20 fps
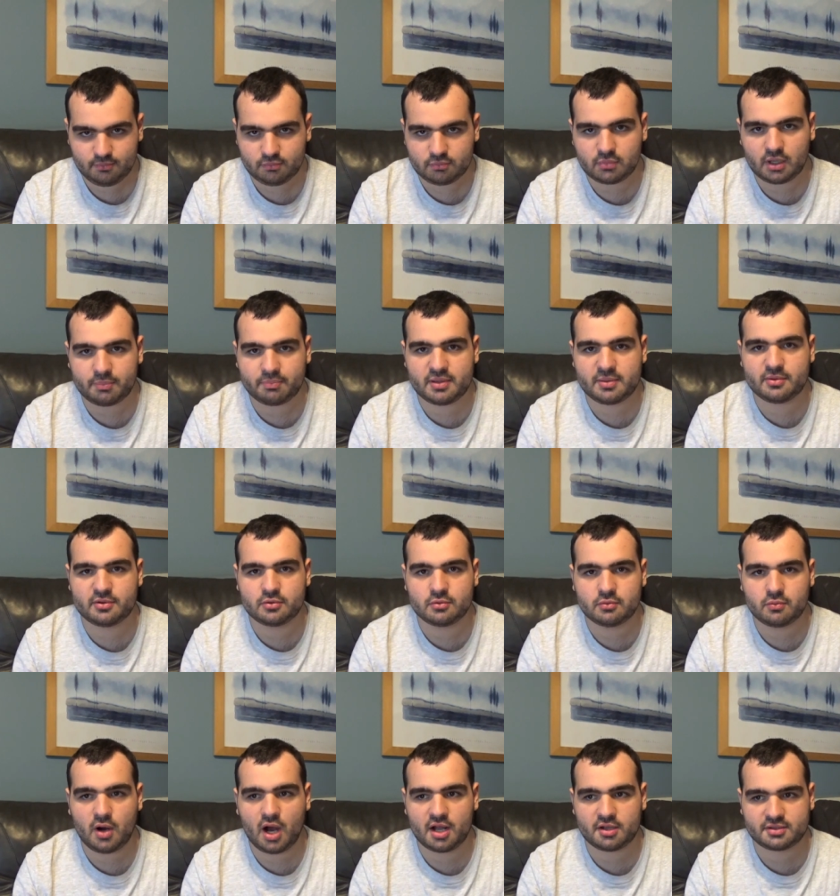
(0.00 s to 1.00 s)
well, people who
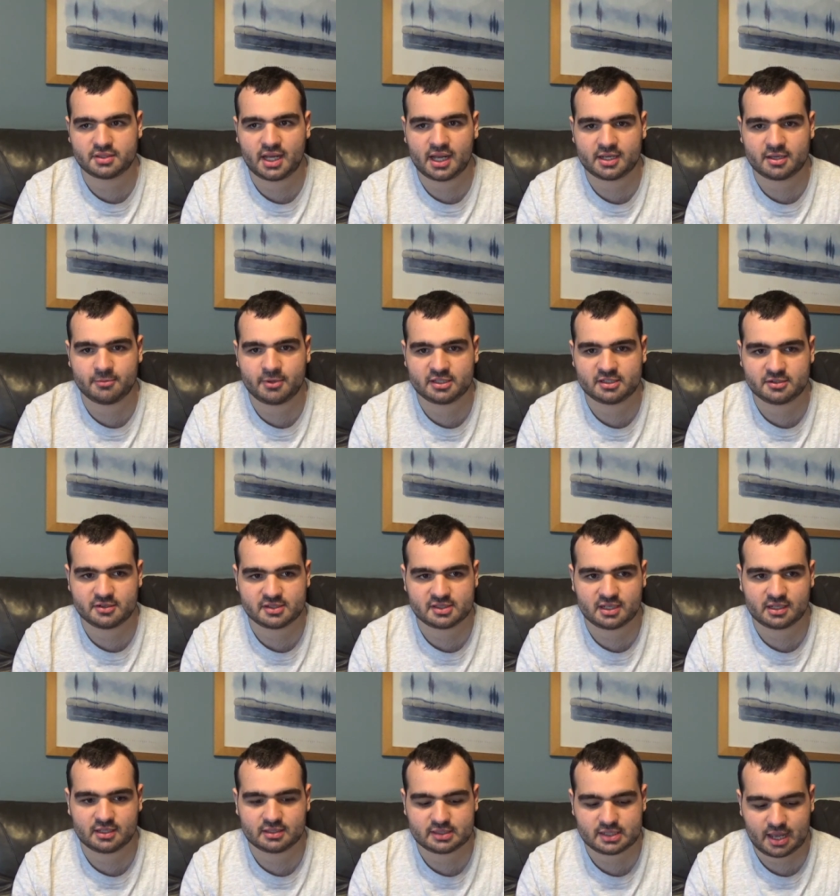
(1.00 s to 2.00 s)
watch documentaries
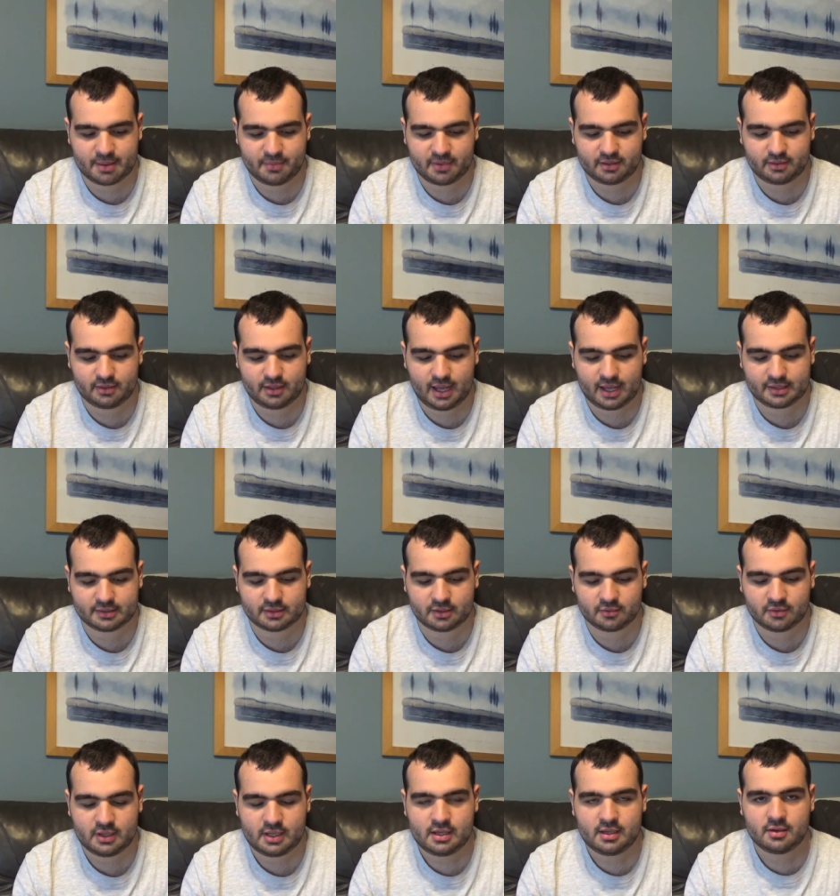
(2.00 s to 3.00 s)
all the time. I don't know.